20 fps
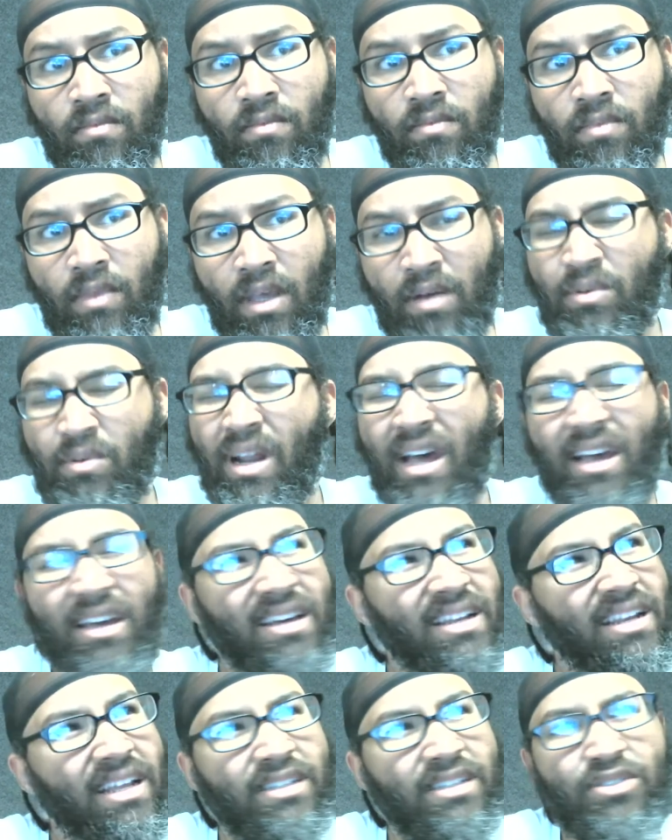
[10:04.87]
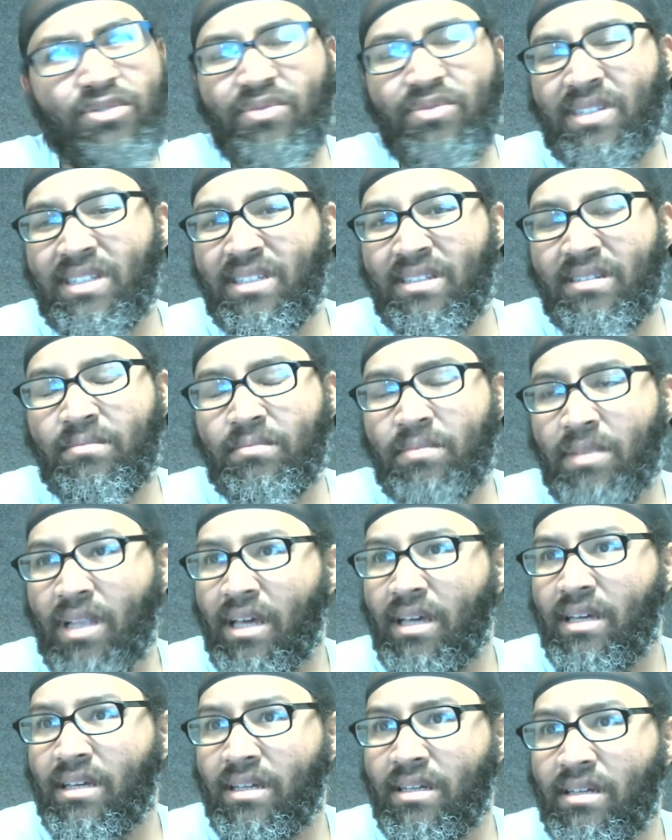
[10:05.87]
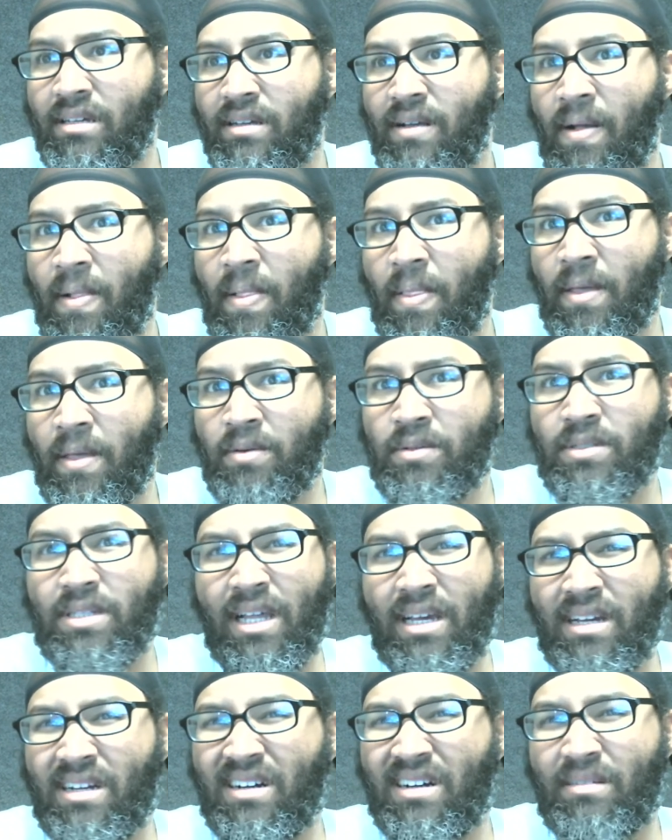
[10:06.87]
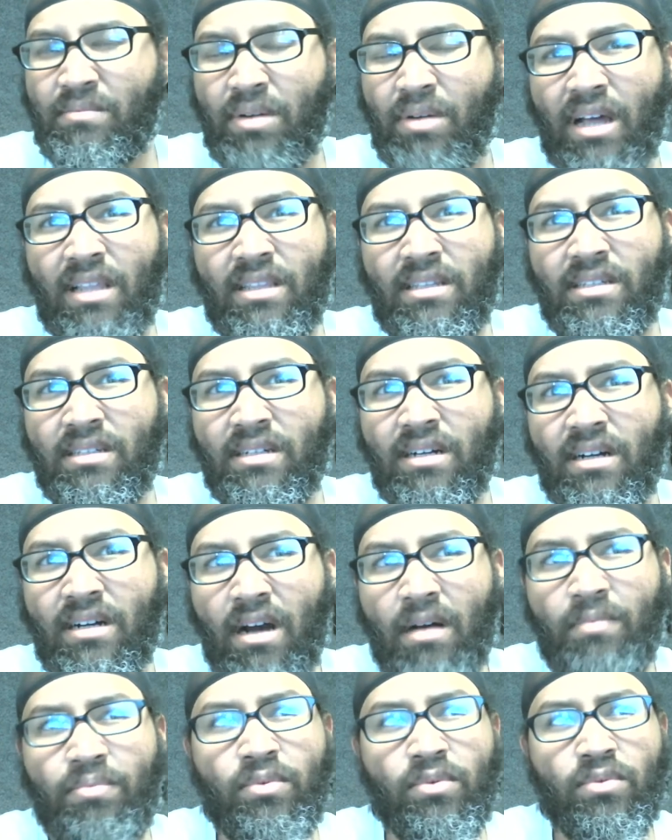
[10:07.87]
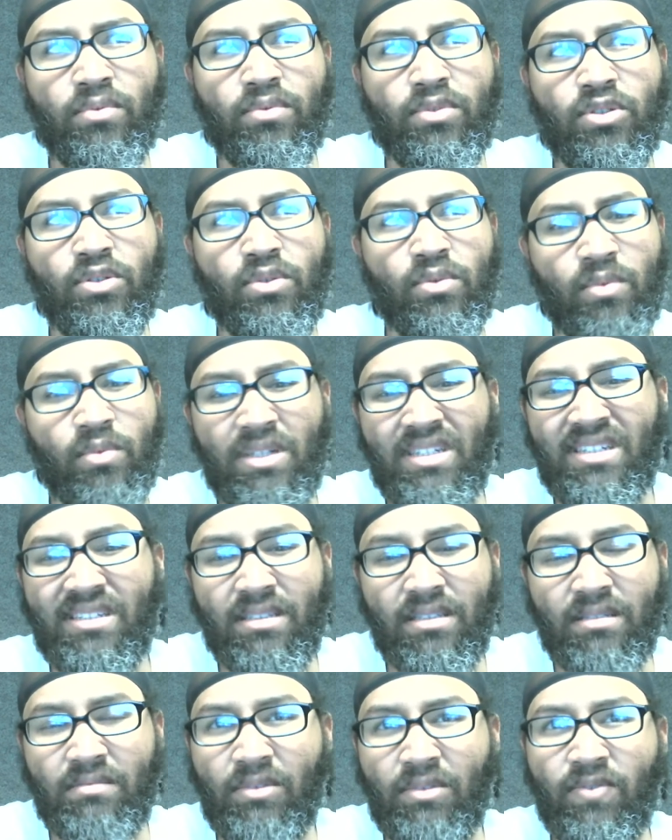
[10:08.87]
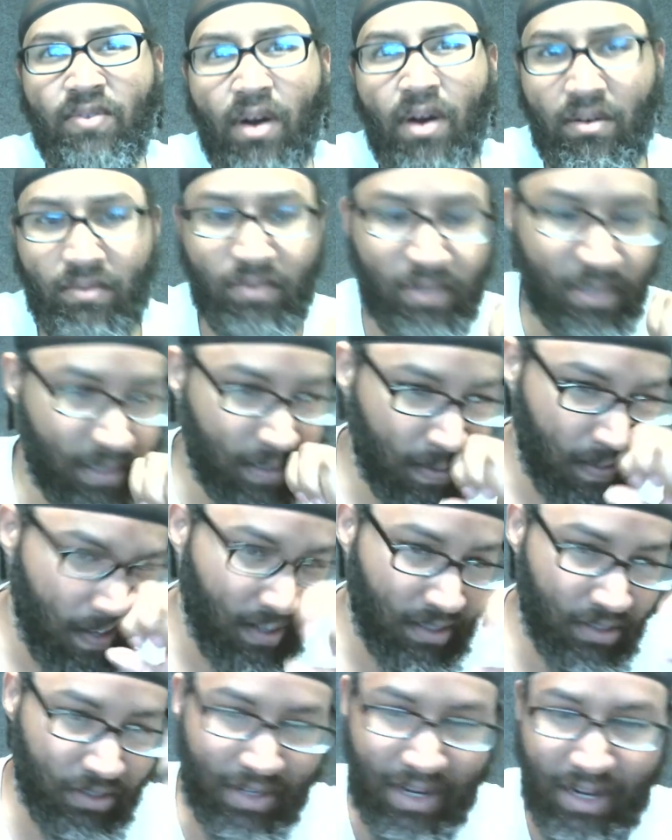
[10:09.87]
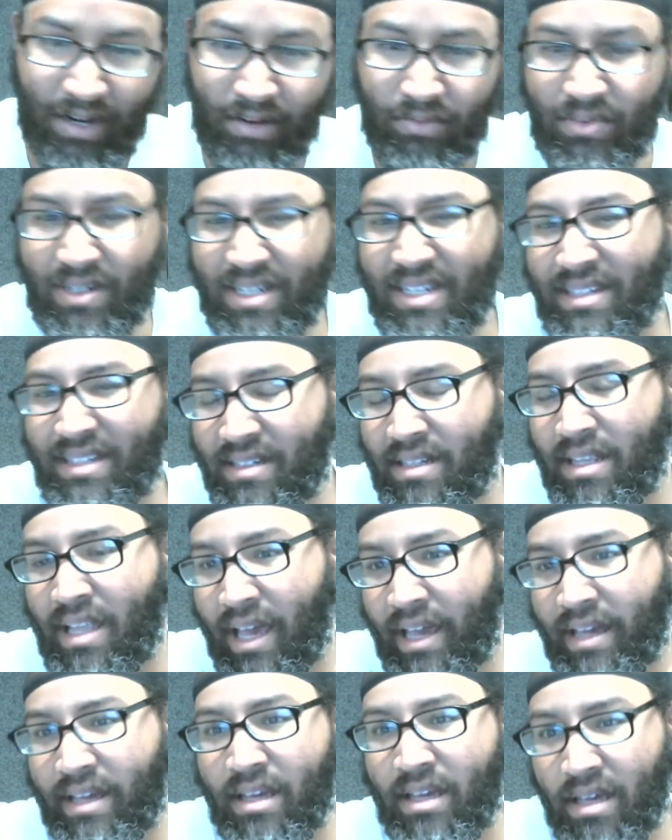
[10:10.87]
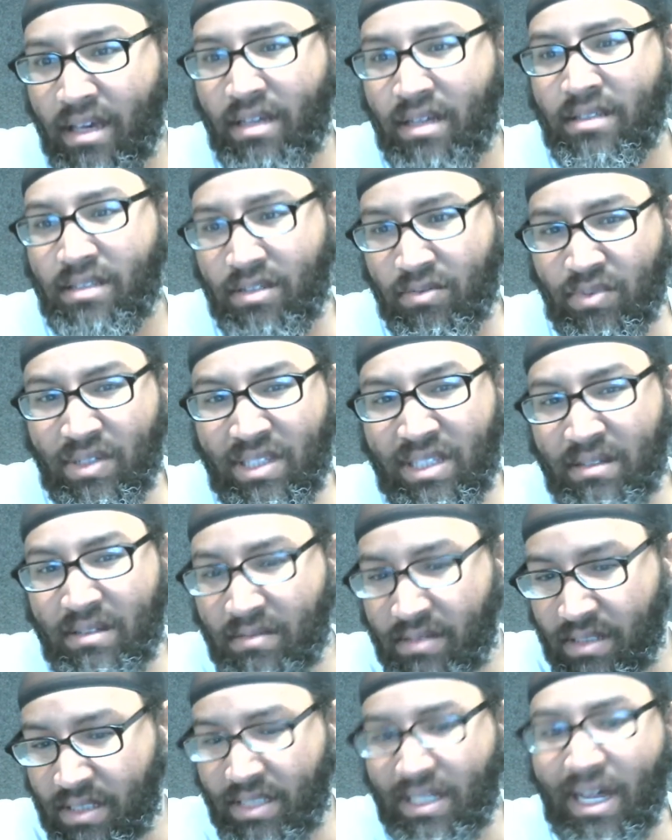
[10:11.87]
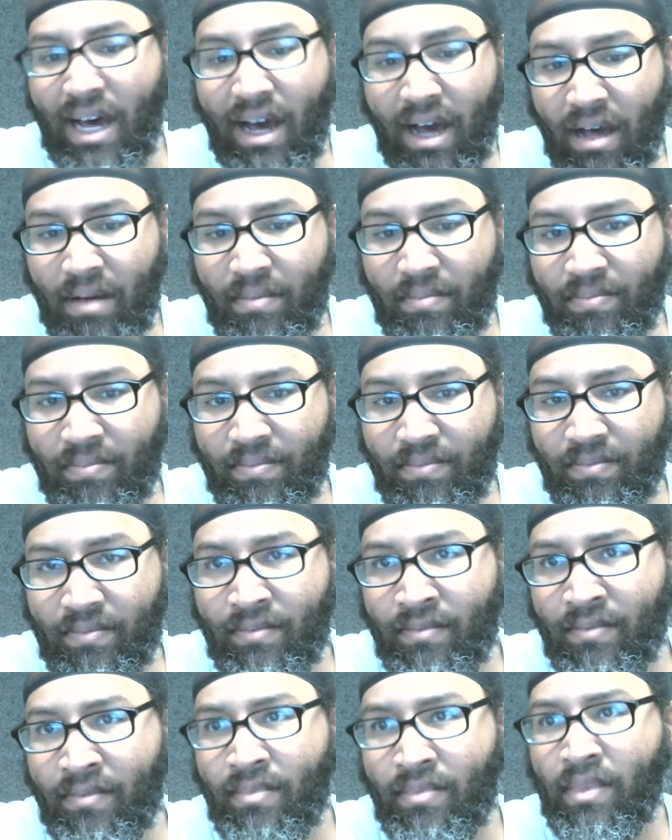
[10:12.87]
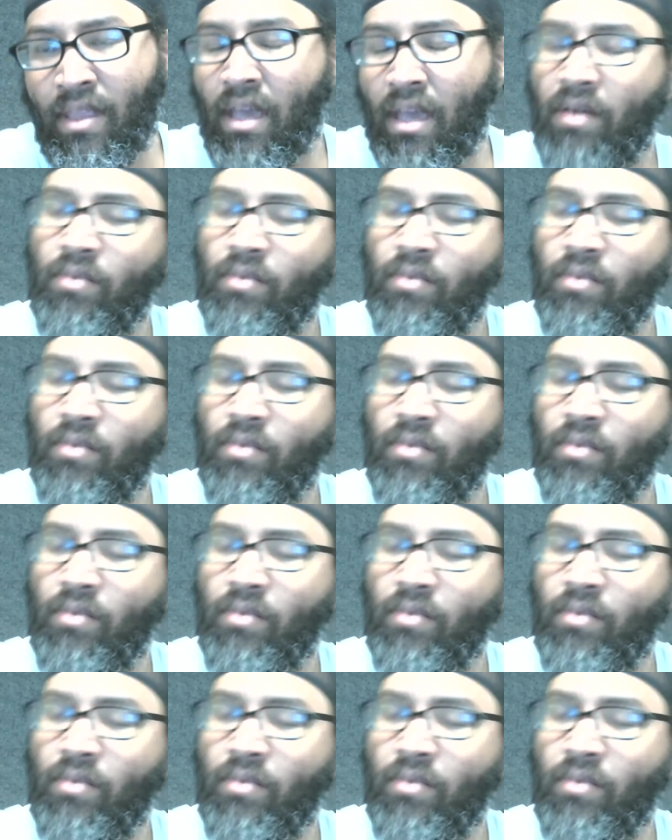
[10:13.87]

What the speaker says: And when I had that dream, like, it was like probably 2 weeks before I really started trying to to really stop. And